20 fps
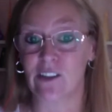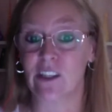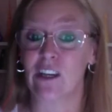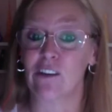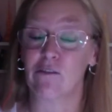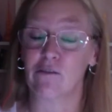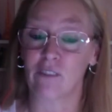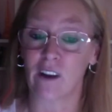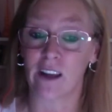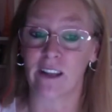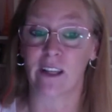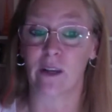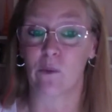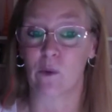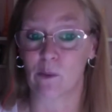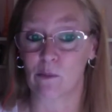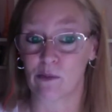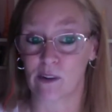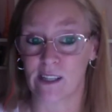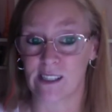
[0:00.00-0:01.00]
he finally
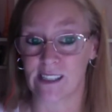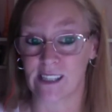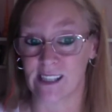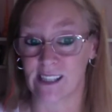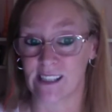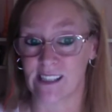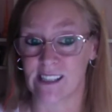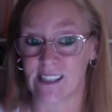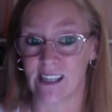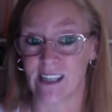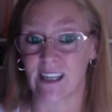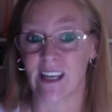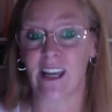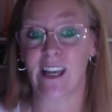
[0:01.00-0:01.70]
won presidency